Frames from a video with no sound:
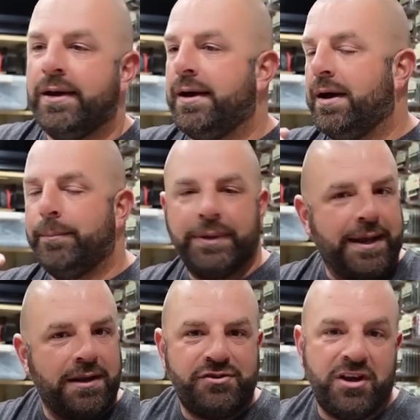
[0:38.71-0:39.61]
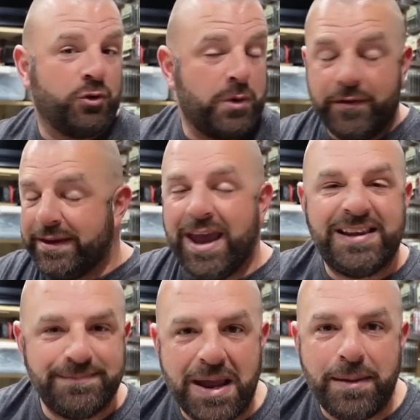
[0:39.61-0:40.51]
bladed jigs, whatever the
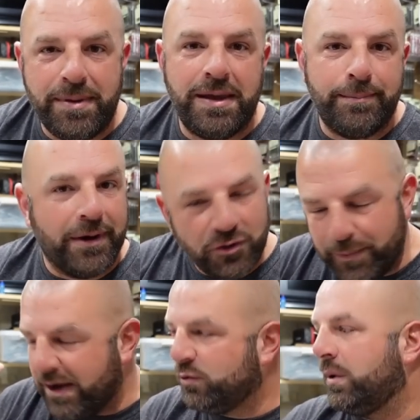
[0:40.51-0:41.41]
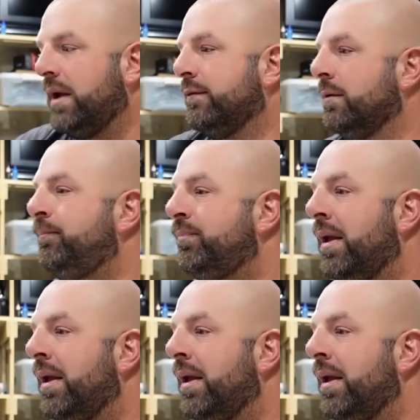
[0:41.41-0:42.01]
case may be, buzz baits, whatever.